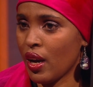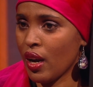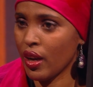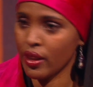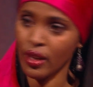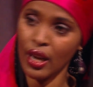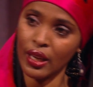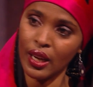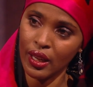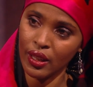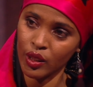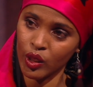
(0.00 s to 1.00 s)
a young
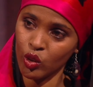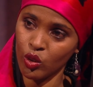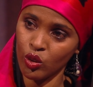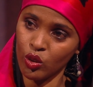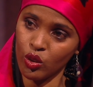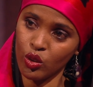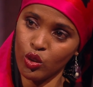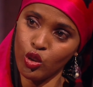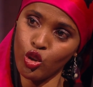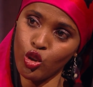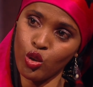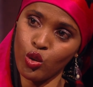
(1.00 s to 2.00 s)
Irish or
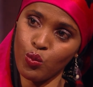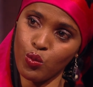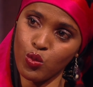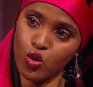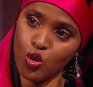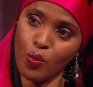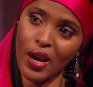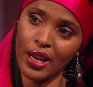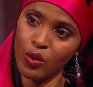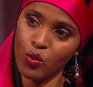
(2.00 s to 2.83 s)
non-Somali